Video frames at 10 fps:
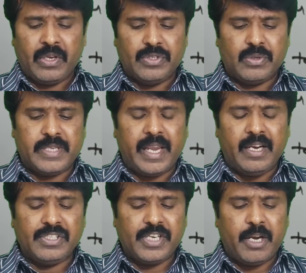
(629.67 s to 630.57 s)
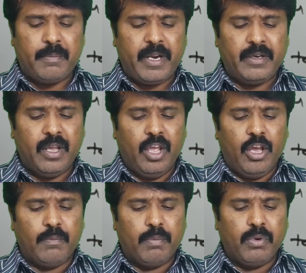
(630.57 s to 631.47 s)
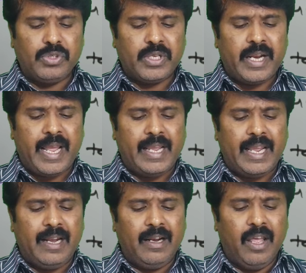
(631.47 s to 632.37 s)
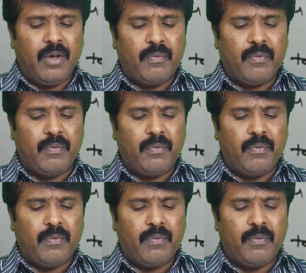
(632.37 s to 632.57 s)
so second statement, Brewster angle